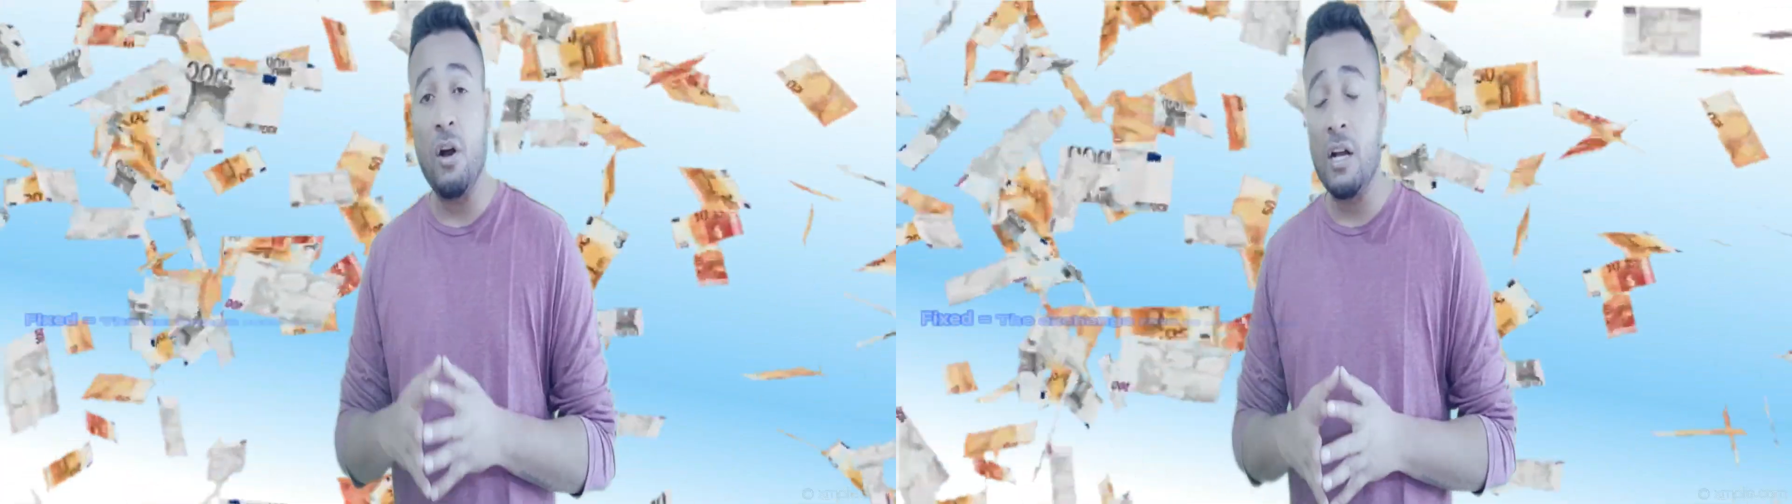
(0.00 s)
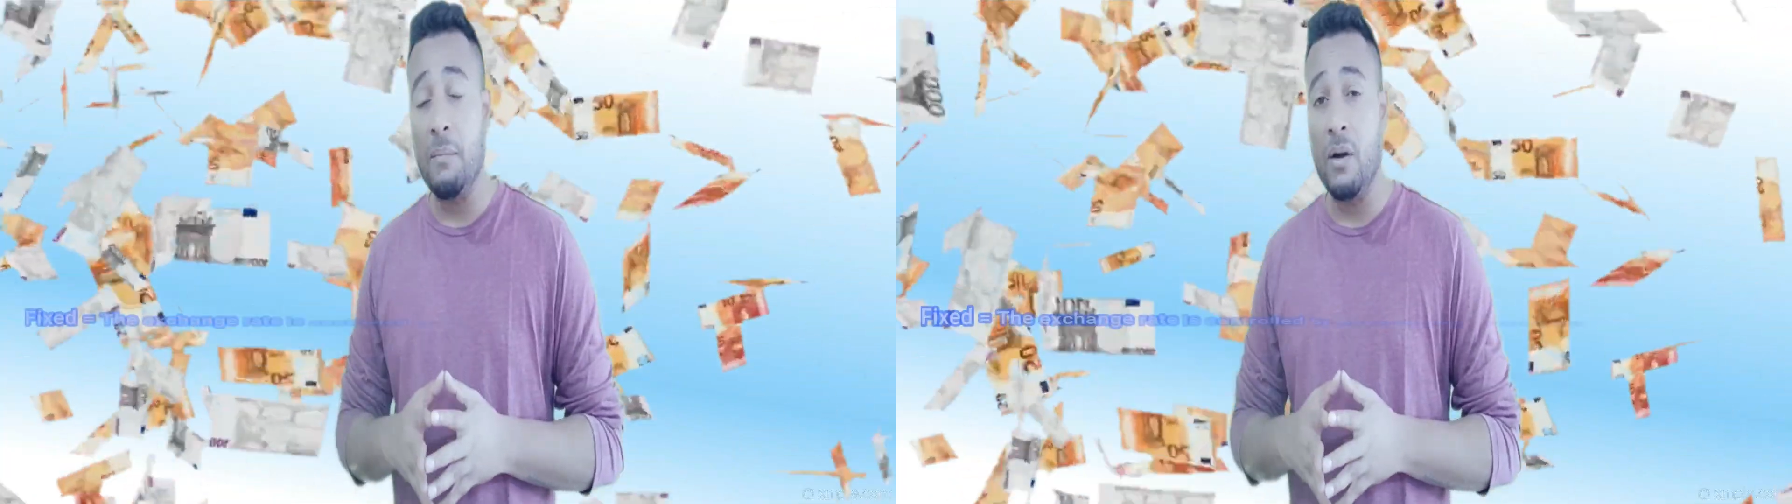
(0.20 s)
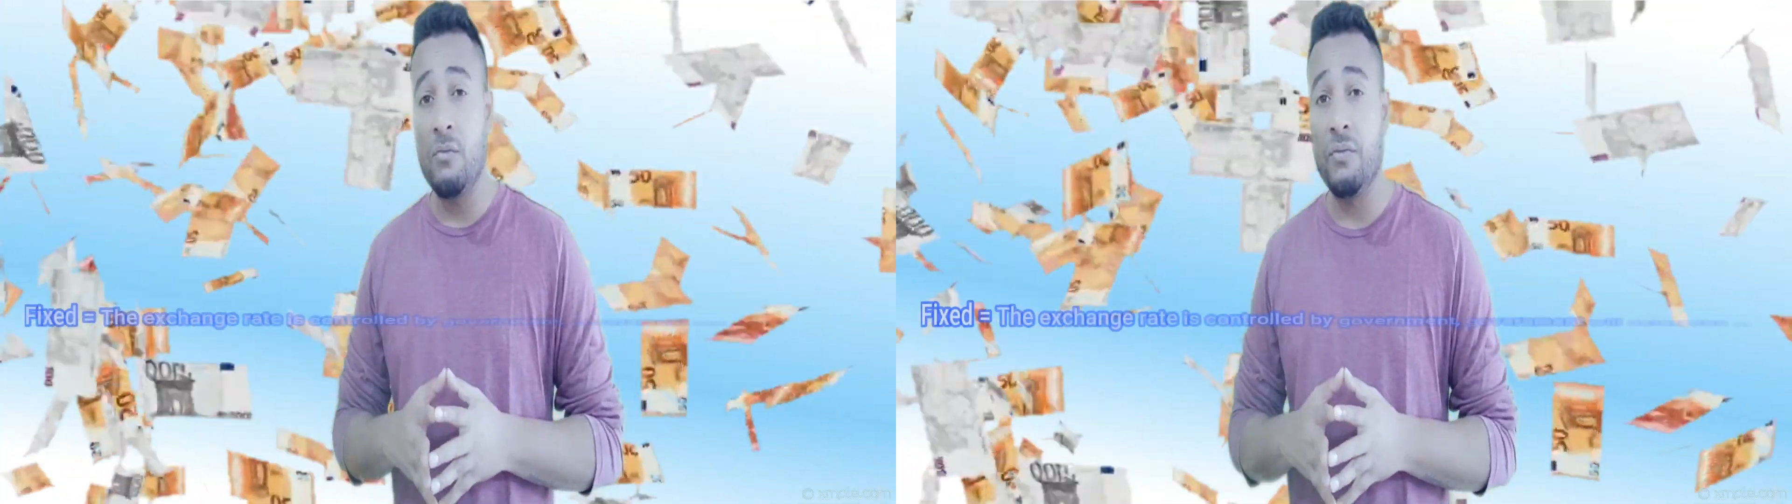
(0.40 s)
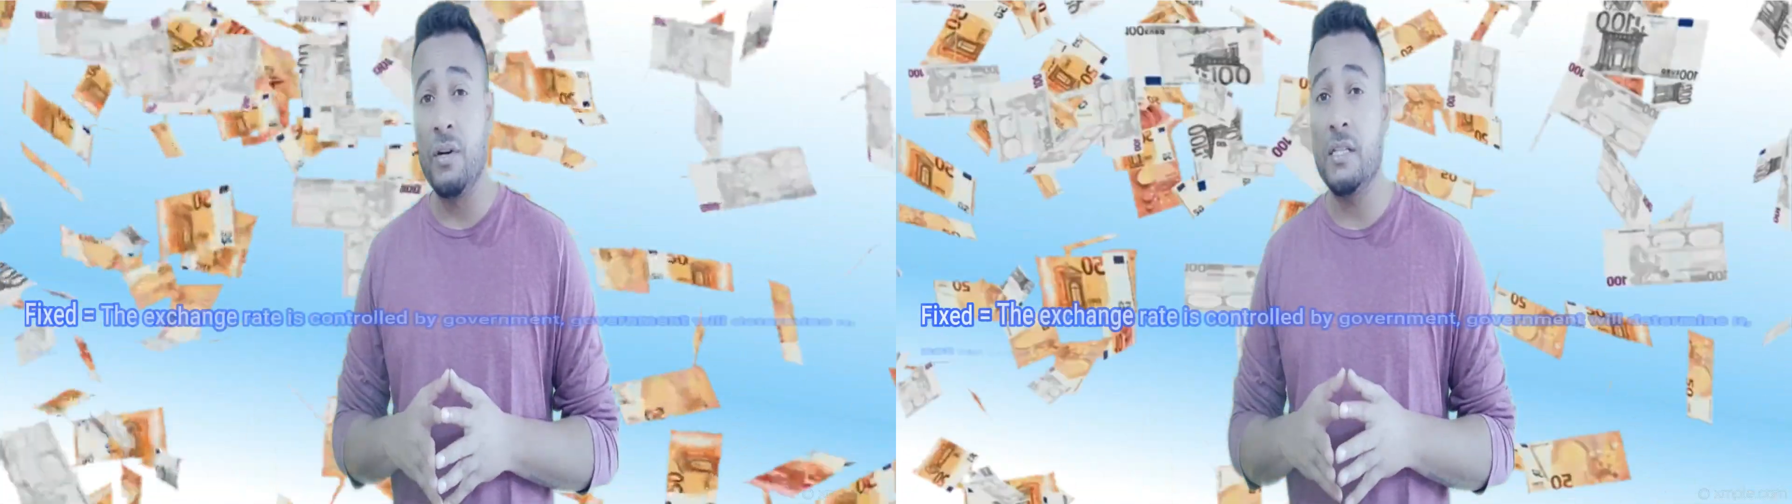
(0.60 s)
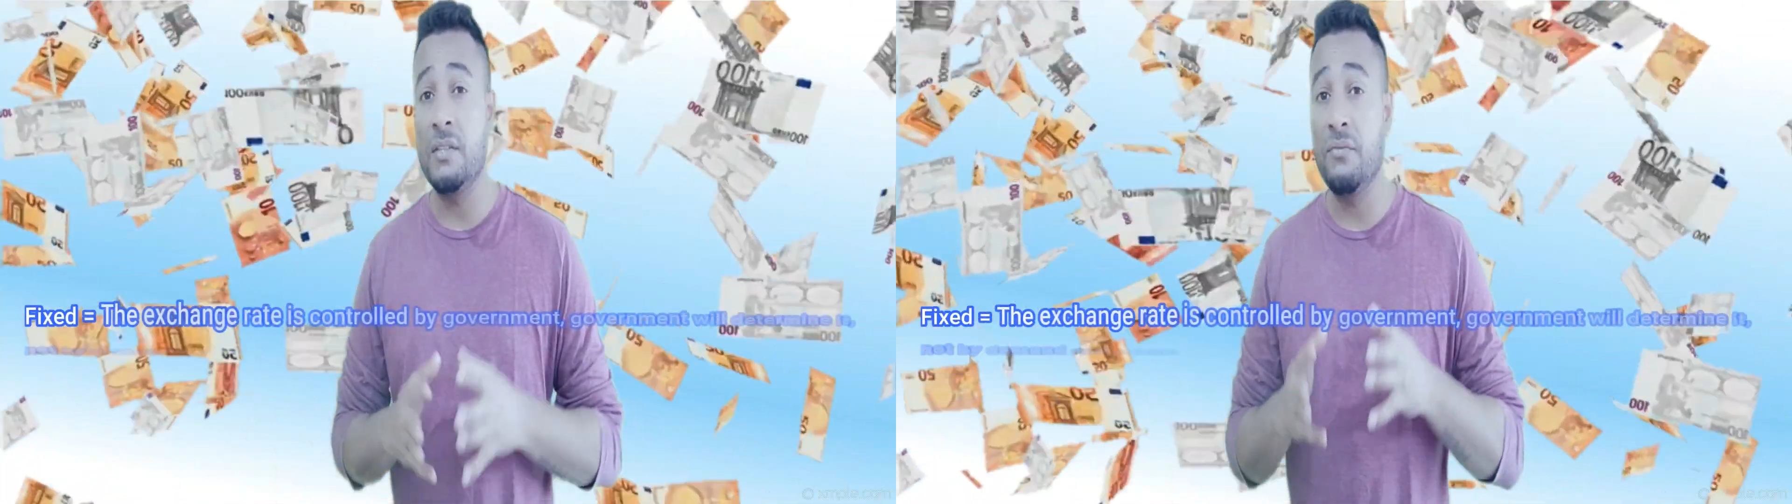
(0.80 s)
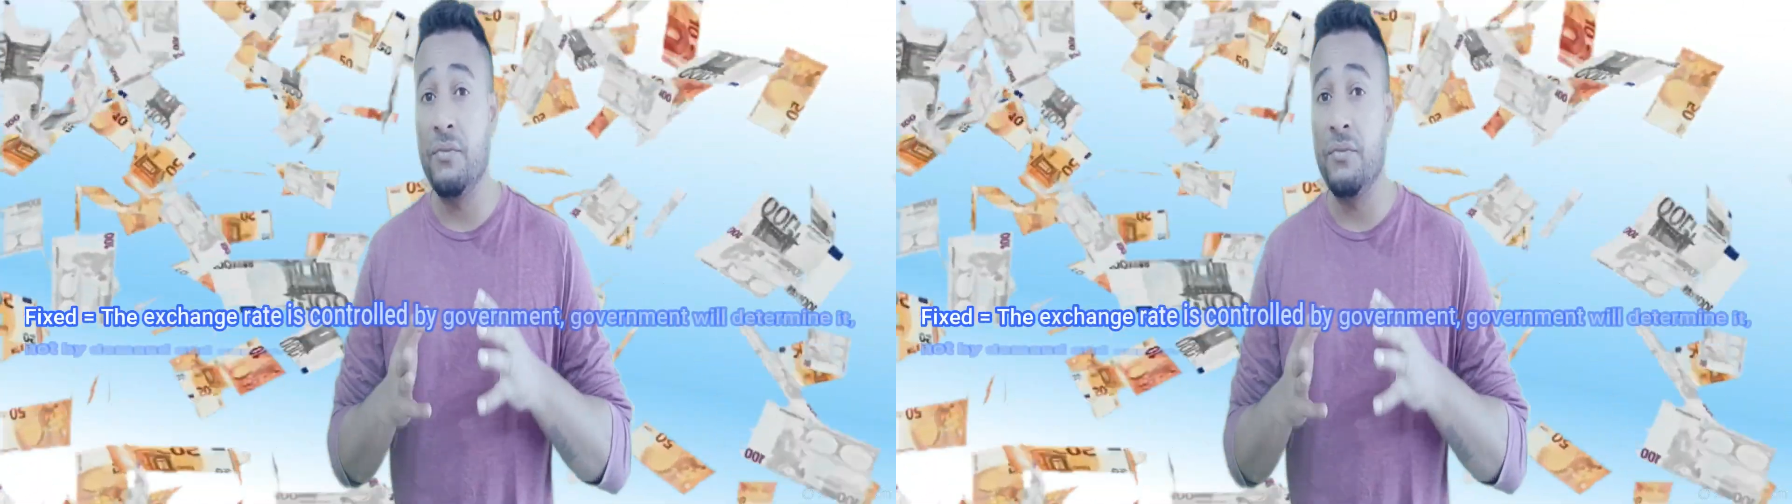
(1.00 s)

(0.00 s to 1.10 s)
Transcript: talk about first